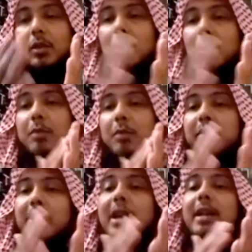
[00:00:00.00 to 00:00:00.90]
or it could be
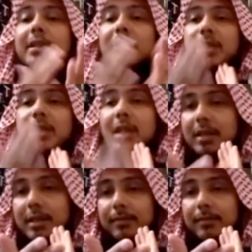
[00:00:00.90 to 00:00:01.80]
Friday and Saturday,
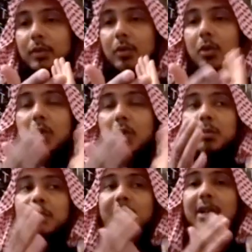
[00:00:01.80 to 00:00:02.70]
or it
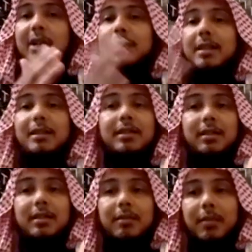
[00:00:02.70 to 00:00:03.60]
could be Friday and
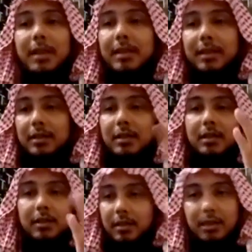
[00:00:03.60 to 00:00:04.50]
Monday.
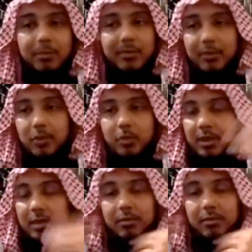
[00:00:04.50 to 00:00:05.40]
It can be even 2 days,
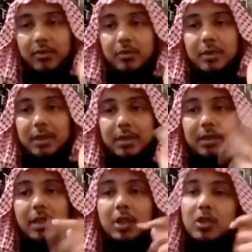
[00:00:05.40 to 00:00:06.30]
it can be even 3 days.
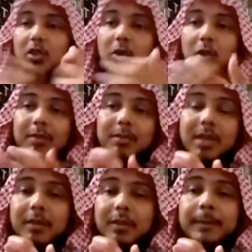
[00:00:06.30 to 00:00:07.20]
Just note them down
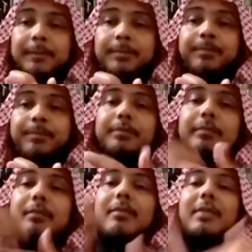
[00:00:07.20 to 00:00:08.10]

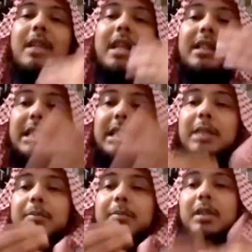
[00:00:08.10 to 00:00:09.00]
and
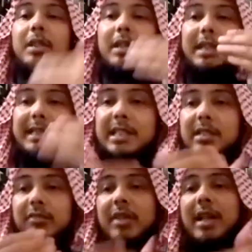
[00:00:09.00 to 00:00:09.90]
keep
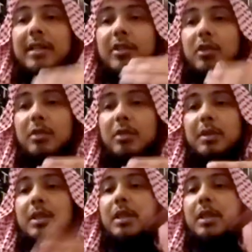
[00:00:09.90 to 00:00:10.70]
intensifying the treatment